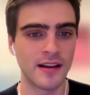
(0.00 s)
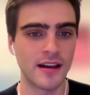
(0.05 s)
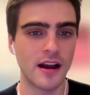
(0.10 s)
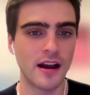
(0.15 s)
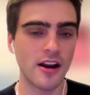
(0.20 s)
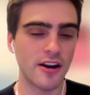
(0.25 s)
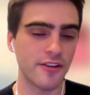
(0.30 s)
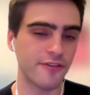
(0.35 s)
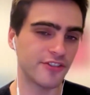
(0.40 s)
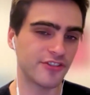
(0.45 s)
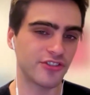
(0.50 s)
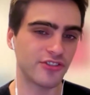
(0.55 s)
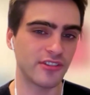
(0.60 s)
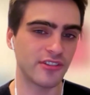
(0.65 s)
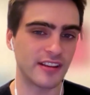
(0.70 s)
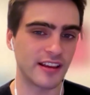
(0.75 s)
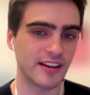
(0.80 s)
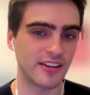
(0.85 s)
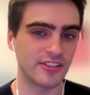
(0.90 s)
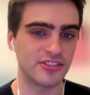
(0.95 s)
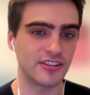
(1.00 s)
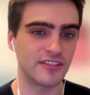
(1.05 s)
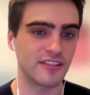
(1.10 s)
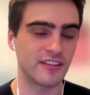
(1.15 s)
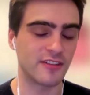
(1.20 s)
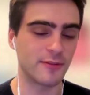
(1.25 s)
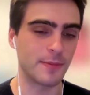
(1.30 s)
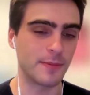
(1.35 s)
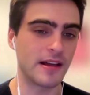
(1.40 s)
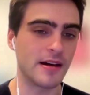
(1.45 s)
Artificial intelligence
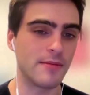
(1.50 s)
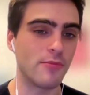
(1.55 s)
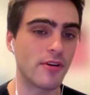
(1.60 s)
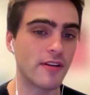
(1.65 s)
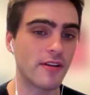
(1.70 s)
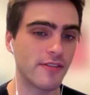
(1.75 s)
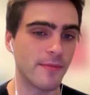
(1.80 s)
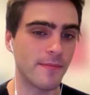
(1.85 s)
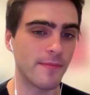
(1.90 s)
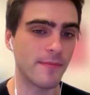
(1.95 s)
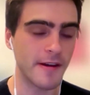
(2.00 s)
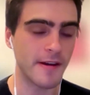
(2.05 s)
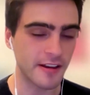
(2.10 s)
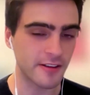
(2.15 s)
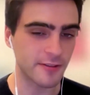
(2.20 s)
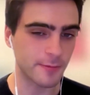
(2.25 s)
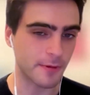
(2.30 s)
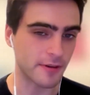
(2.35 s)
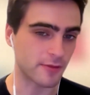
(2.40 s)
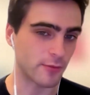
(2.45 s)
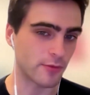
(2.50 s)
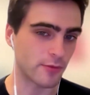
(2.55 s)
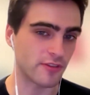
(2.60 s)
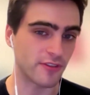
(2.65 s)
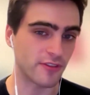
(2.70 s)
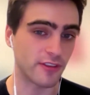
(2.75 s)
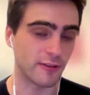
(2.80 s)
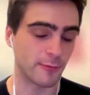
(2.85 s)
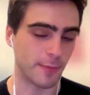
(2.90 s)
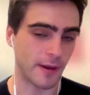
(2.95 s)
has become one of the biggest
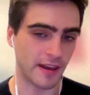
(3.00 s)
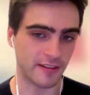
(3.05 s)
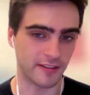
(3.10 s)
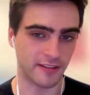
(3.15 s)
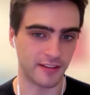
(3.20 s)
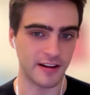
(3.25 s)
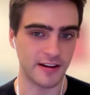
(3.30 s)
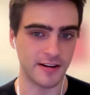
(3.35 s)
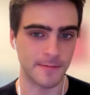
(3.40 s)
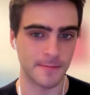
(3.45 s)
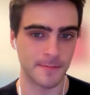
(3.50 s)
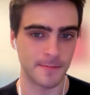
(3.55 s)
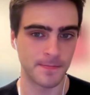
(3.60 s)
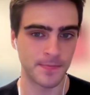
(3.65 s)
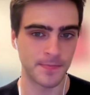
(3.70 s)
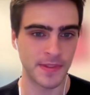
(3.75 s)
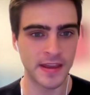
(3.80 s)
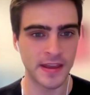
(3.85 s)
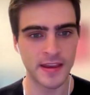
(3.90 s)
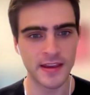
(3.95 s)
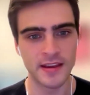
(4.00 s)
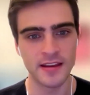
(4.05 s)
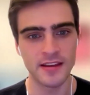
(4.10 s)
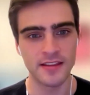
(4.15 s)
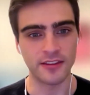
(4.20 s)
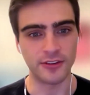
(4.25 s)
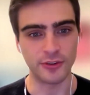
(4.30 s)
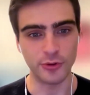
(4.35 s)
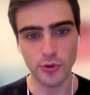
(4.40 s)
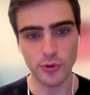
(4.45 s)
buzzwords this past year.
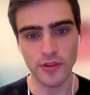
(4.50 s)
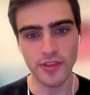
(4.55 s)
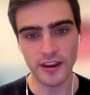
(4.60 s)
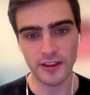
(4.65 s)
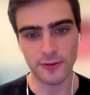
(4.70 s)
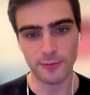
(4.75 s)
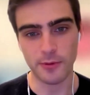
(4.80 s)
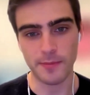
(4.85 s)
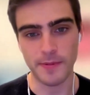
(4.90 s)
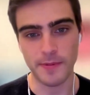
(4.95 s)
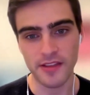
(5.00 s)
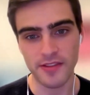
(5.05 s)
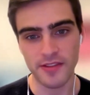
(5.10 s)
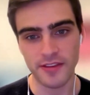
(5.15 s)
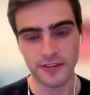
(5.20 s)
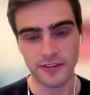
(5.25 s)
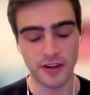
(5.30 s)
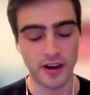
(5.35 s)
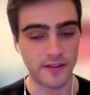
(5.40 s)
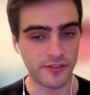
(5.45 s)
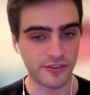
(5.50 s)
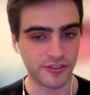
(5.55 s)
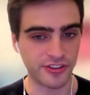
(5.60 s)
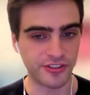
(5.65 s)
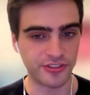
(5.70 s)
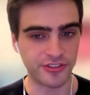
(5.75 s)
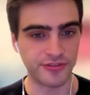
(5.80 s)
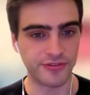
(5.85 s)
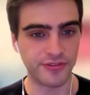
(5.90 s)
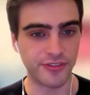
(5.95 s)
The tool that has propelled this
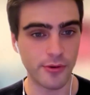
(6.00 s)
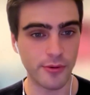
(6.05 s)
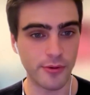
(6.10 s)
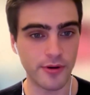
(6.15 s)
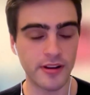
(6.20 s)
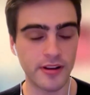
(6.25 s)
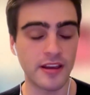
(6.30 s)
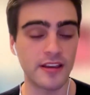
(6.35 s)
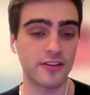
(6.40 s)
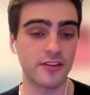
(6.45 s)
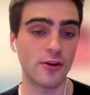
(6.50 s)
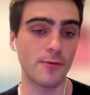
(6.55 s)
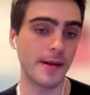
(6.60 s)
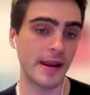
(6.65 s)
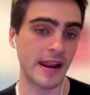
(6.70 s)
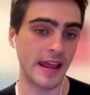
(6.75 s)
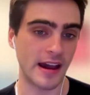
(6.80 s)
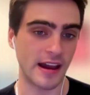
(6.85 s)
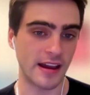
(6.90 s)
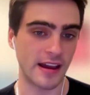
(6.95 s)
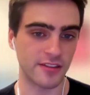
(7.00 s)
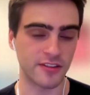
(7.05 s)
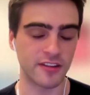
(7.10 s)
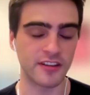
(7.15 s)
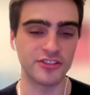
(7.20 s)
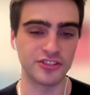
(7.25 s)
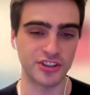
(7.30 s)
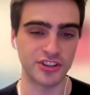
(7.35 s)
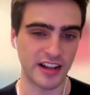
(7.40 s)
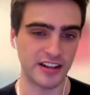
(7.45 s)
conversation forward is OpenAI's
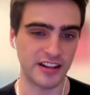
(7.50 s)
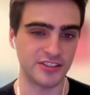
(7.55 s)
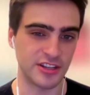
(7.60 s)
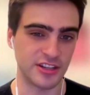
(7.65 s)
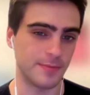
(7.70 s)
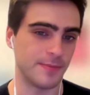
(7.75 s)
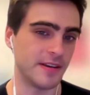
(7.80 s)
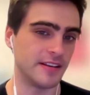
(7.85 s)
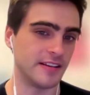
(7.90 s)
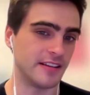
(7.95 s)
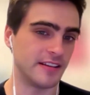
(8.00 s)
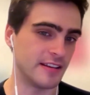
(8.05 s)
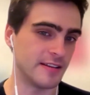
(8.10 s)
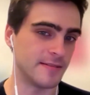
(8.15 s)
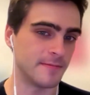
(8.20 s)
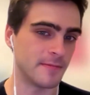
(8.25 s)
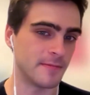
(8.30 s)
ChatGPT.